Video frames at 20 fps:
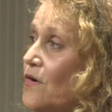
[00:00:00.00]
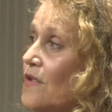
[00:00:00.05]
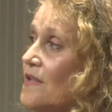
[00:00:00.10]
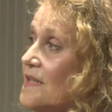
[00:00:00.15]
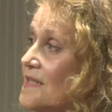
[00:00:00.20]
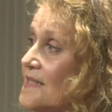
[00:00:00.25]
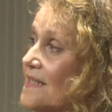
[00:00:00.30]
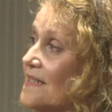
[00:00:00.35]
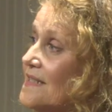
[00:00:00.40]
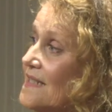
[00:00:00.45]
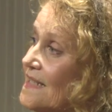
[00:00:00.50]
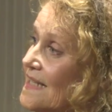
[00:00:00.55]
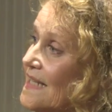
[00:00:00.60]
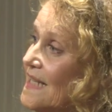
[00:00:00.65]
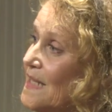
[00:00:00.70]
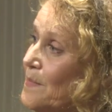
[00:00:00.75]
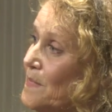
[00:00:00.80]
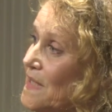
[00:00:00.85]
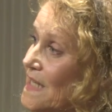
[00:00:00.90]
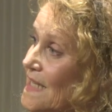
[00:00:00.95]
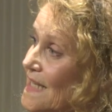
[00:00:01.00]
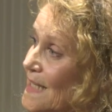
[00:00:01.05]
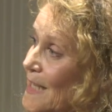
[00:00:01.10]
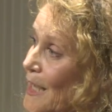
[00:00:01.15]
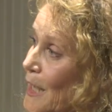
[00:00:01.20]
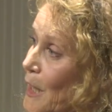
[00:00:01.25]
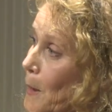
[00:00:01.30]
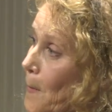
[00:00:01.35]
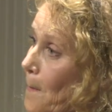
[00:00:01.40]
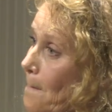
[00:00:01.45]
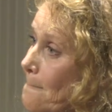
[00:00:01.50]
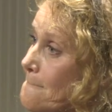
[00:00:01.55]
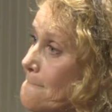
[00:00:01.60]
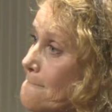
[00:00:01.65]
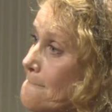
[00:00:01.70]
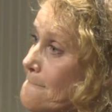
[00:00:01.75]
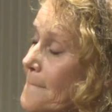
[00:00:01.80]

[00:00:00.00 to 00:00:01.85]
all of a sudden it hit me again.